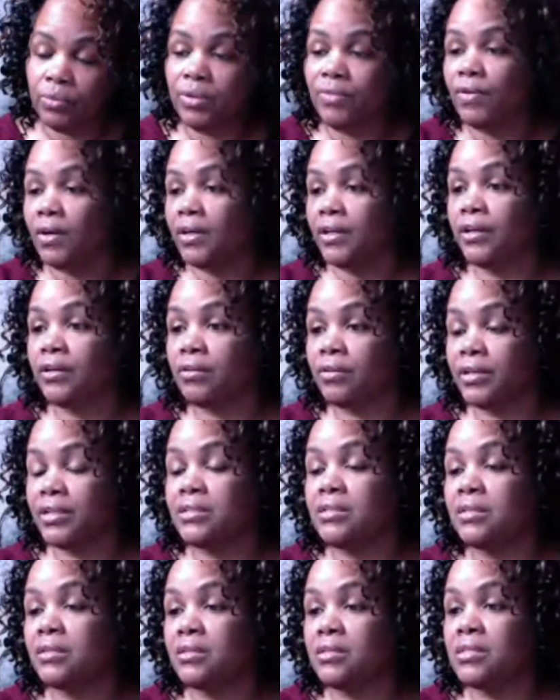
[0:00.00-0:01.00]
We've already
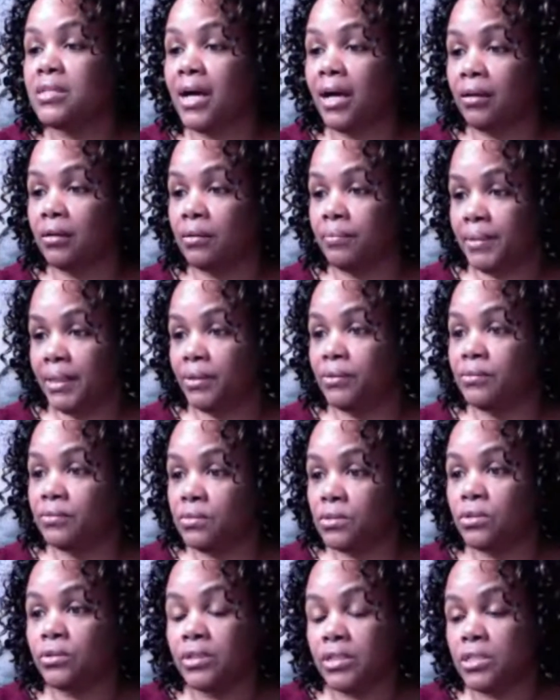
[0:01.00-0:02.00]
agreed to this dollar amount,
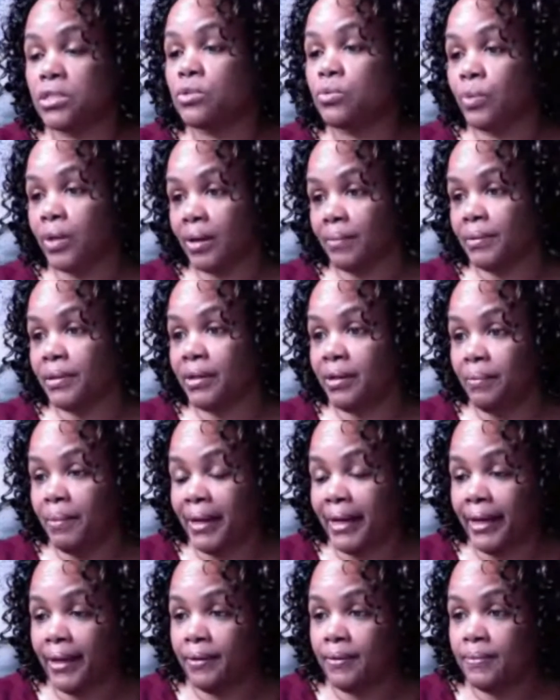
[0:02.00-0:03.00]
so this is what I'm going to
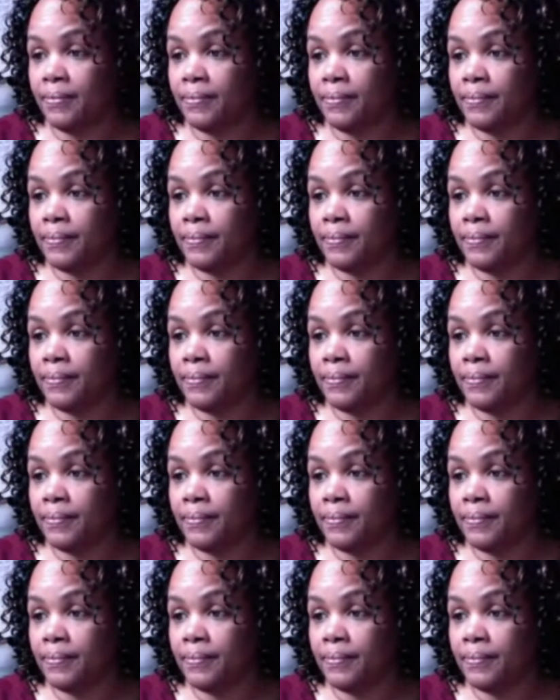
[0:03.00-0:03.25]
pay.